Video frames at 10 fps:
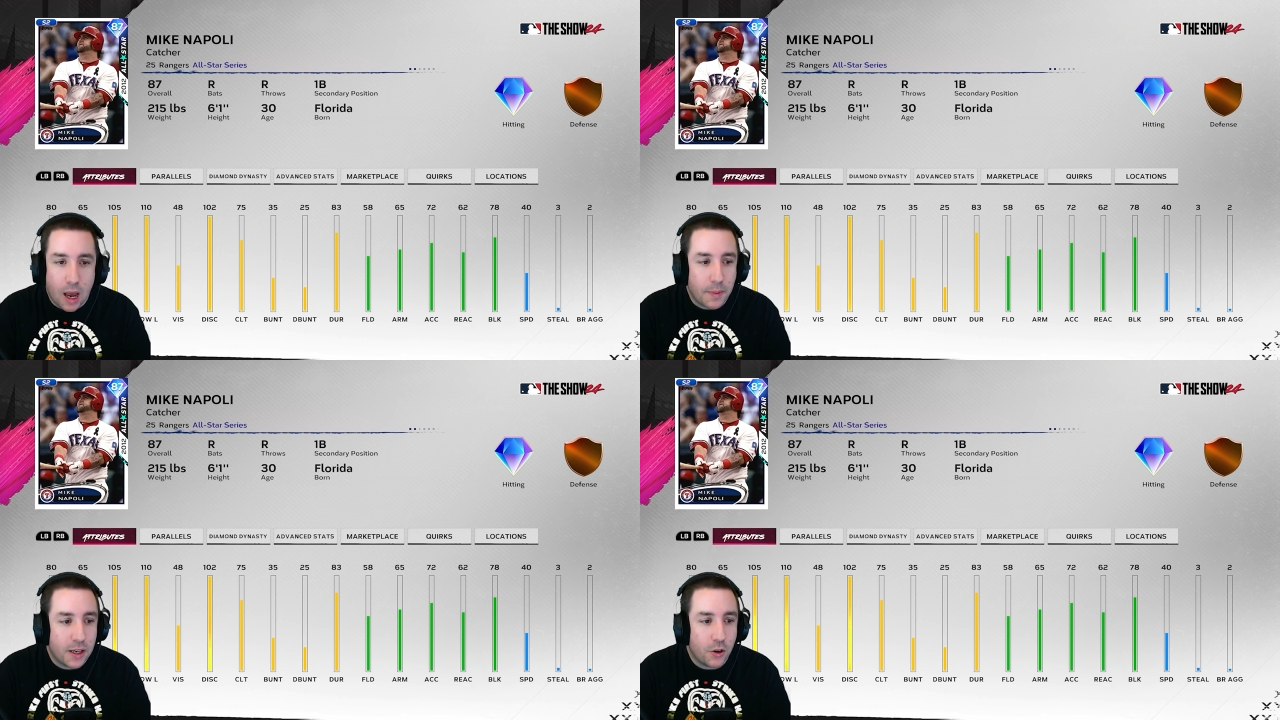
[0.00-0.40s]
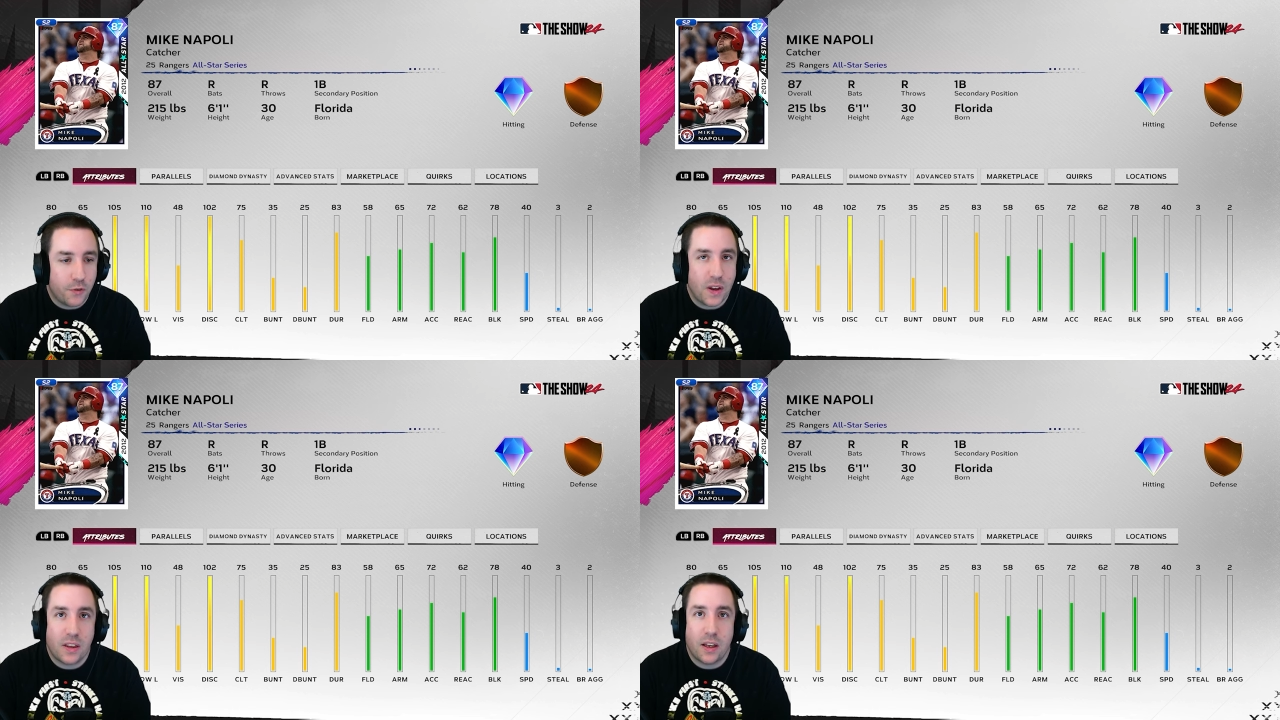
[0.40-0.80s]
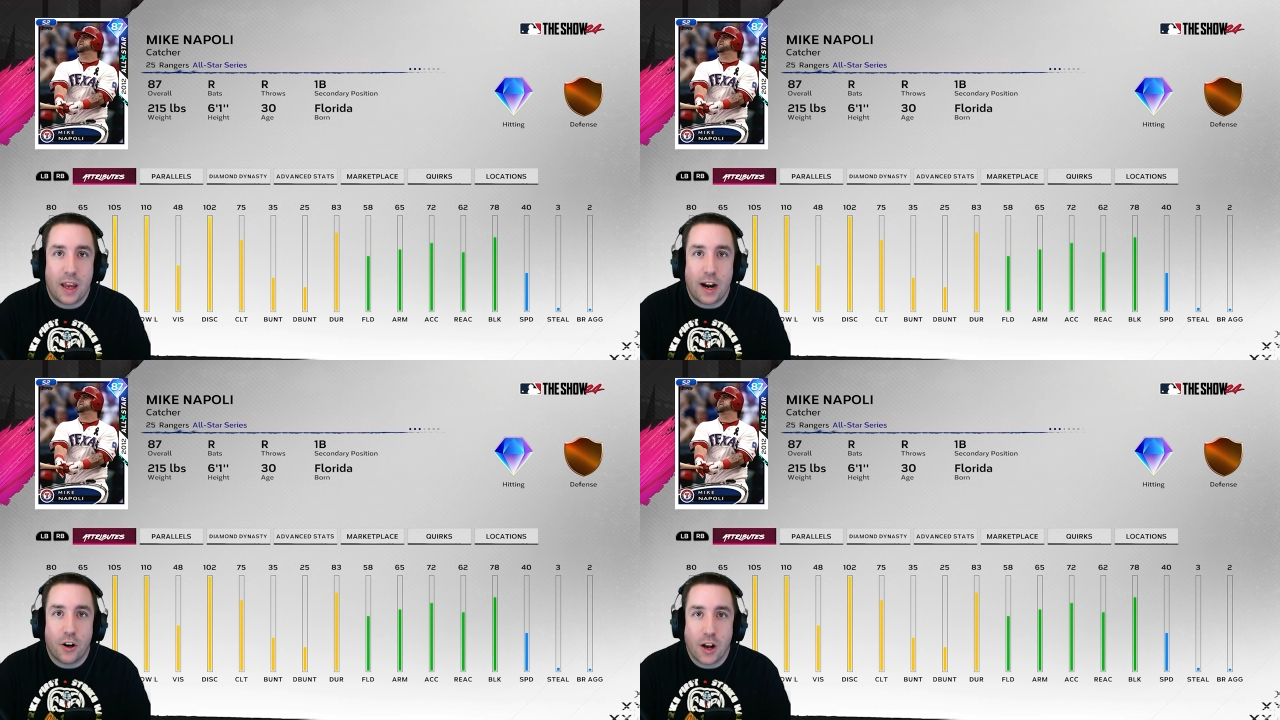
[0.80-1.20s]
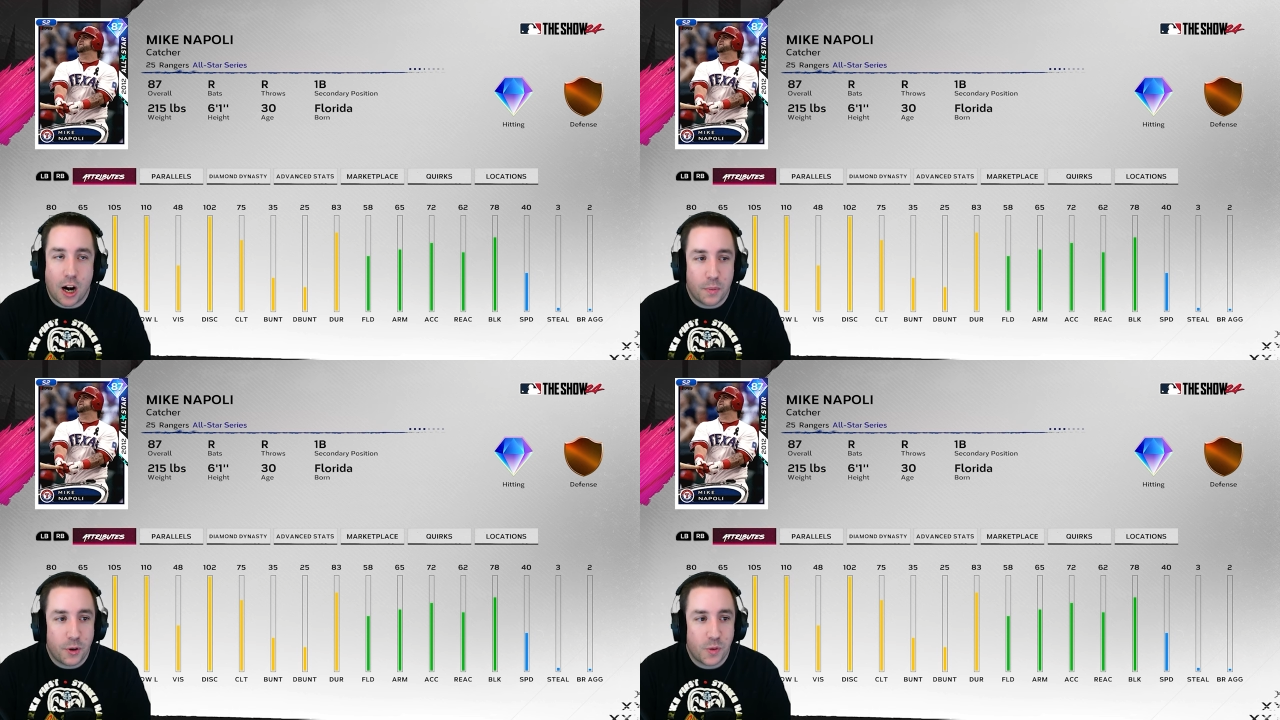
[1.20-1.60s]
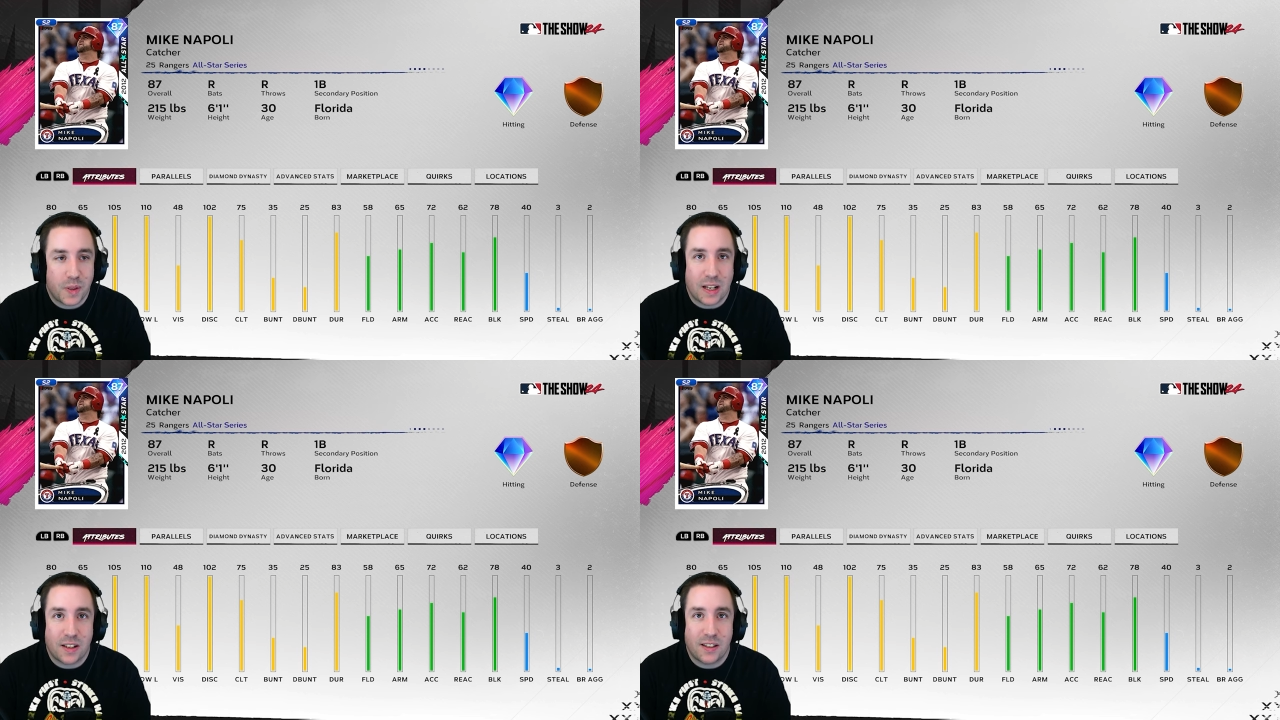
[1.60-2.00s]
I mean, he'll fit the Arenado boost, but
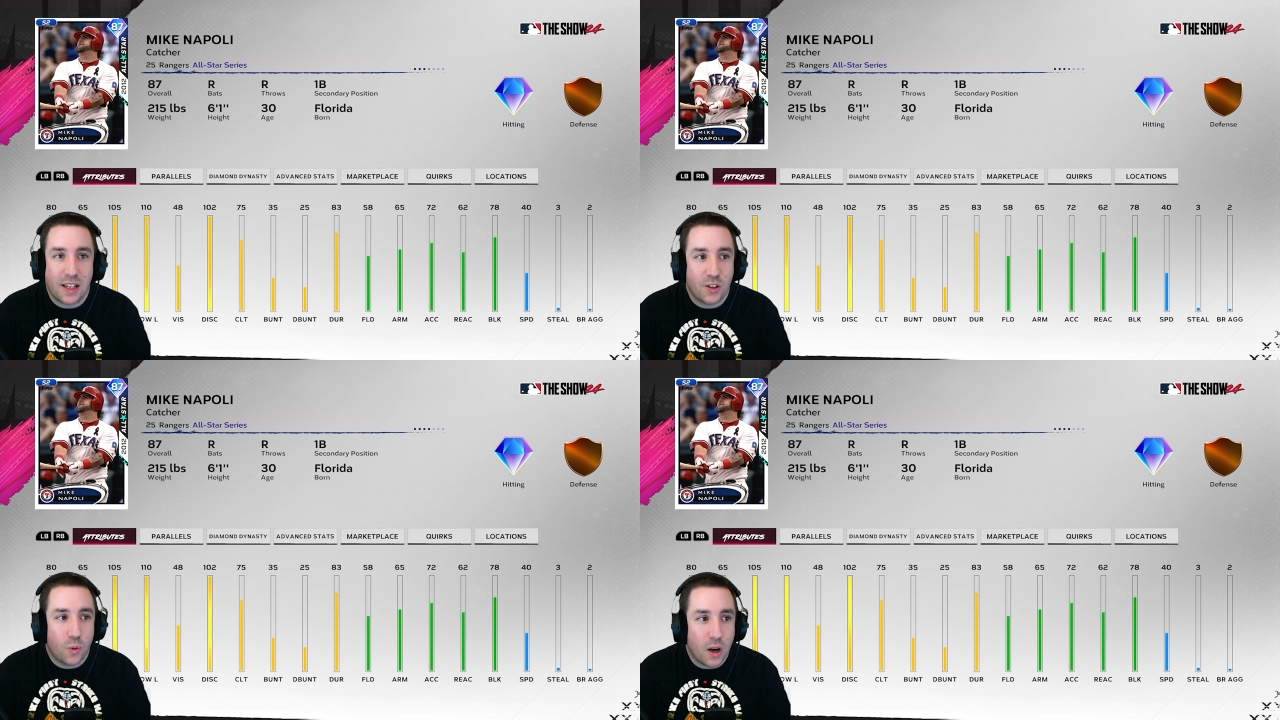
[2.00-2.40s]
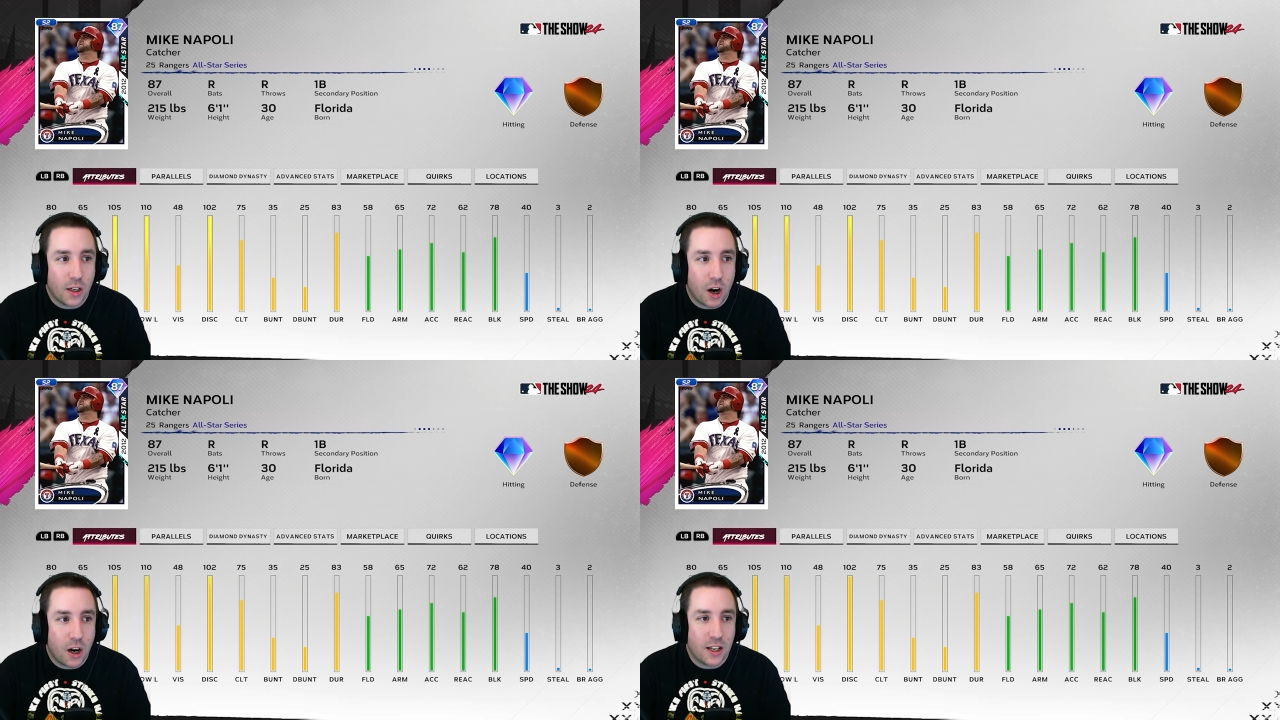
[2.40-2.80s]
that's a season one card,